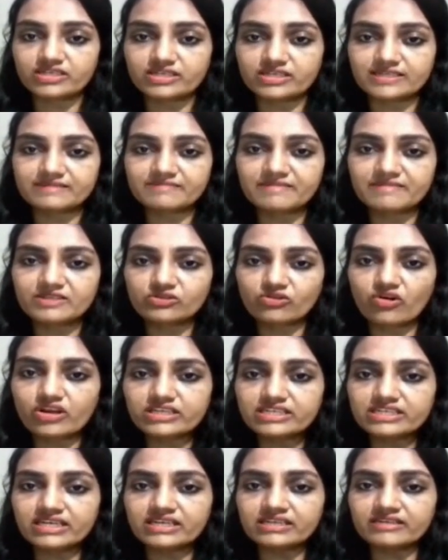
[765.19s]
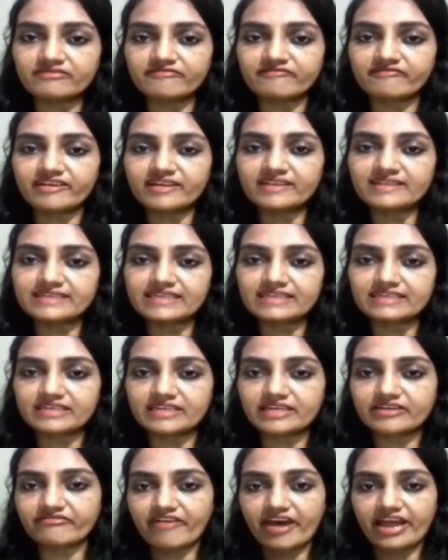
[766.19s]
Means organ, once it
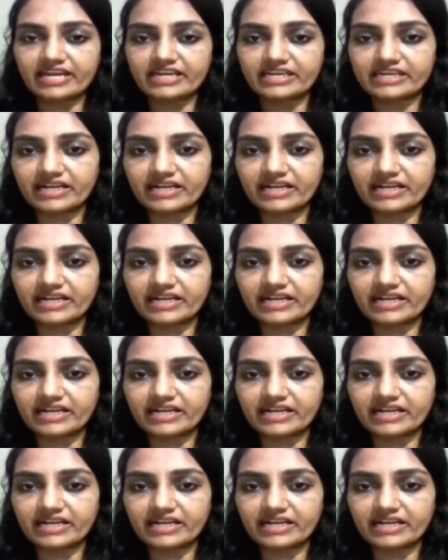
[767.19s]
infected,